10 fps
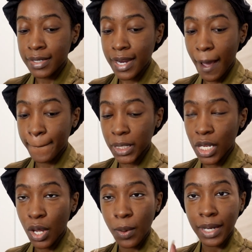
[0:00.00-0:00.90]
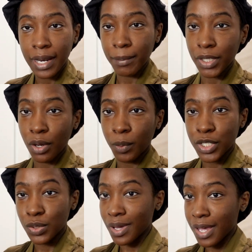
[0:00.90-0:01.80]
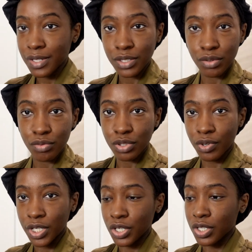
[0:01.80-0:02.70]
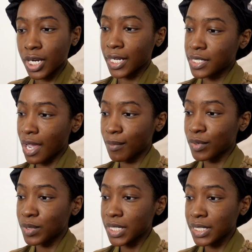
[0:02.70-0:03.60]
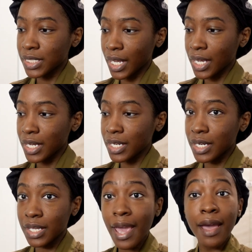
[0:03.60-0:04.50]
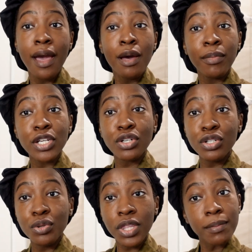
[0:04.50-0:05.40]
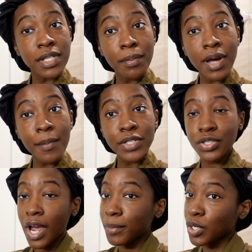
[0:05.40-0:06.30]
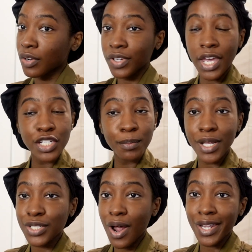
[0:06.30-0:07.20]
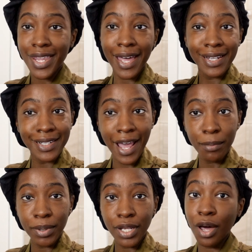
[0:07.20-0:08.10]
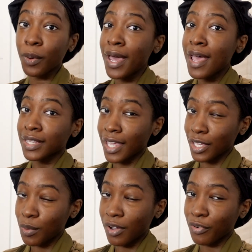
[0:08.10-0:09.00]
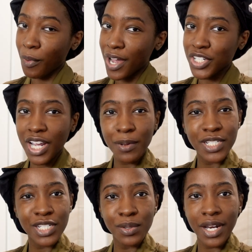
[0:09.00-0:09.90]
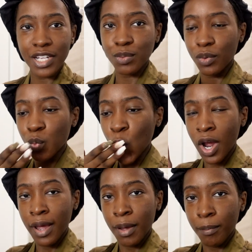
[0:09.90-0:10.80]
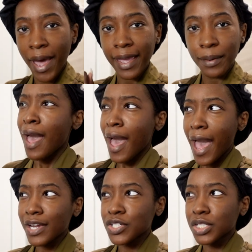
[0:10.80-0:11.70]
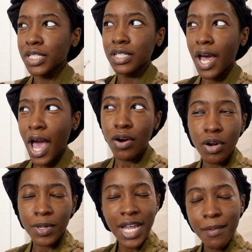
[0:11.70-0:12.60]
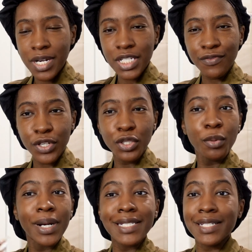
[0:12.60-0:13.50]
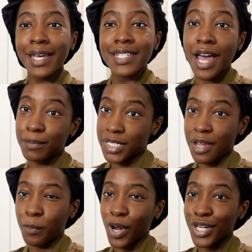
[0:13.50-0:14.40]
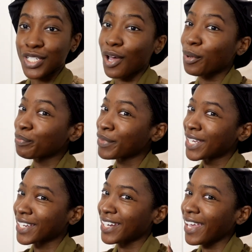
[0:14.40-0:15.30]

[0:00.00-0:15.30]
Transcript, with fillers: down below. Let me know what you guys use during your nighttime routines, and yeah, make sure to thumbs up, comment, subscribe, turn notification bells, all of that down below. Thank you all for watching. I'll see you in the next one. Bye. Actually, I don't know what time it is for you, but it's nighttime somewhere. So, good